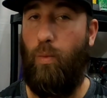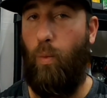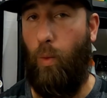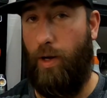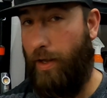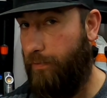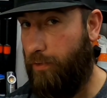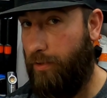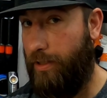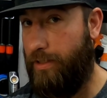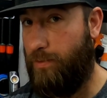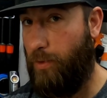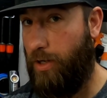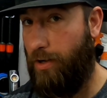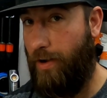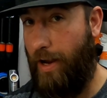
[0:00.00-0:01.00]
whatever it
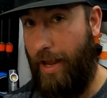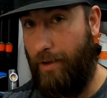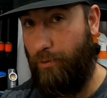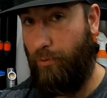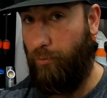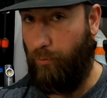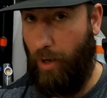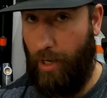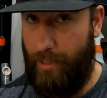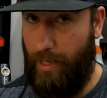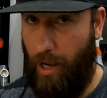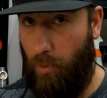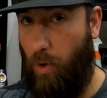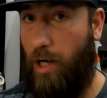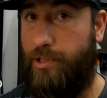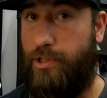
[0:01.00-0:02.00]
is where you're at right
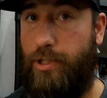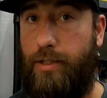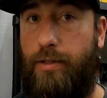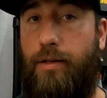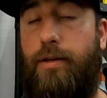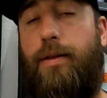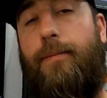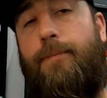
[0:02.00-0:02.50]
now watching.